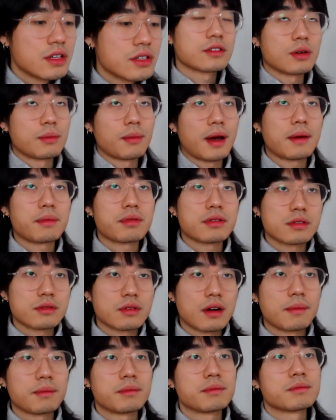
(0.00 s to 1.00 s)
So my
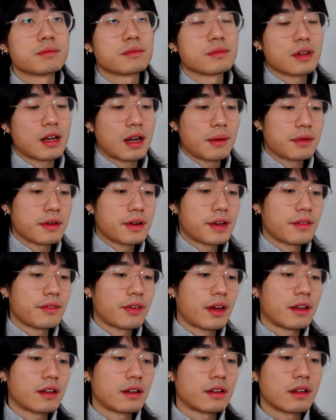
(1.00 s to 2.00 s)
program, Collaborative
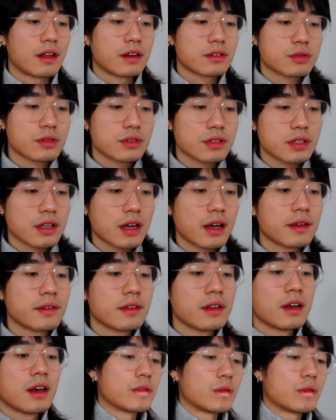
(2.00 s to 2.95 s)
and Industrial Design,